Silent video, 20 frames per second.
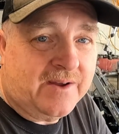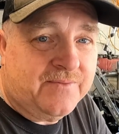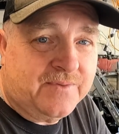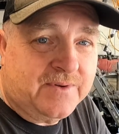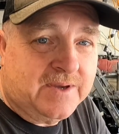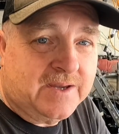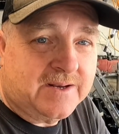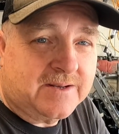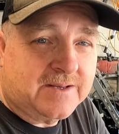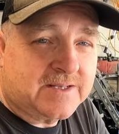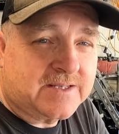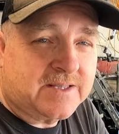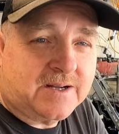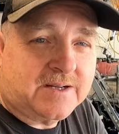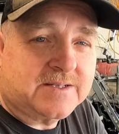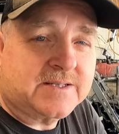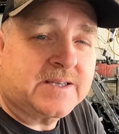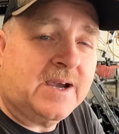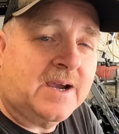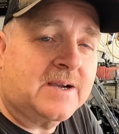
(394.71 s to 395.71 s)
fit. It's
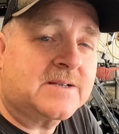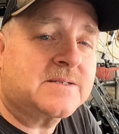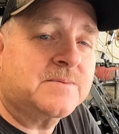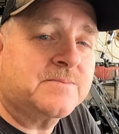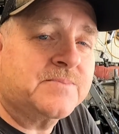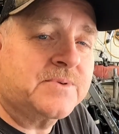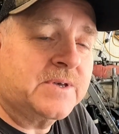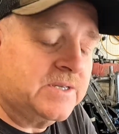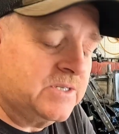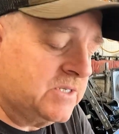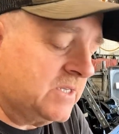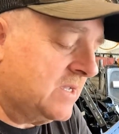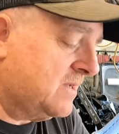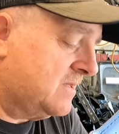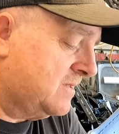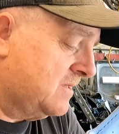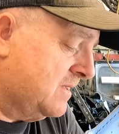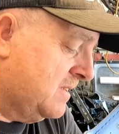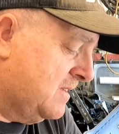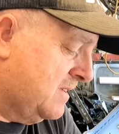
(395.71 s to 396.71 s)
not tacked in place yet.